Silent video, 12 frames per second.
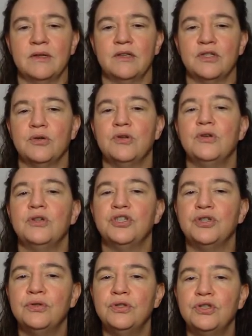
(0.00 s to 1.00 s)
So you
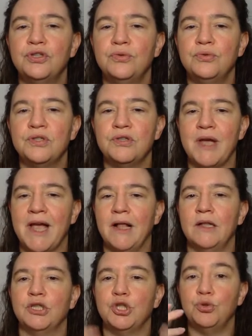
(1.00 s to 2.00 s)
shouldn't choose your
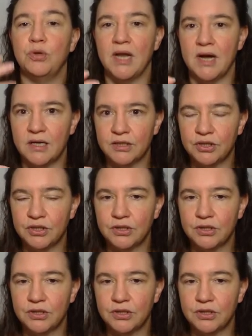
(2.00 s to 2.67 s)
L too large,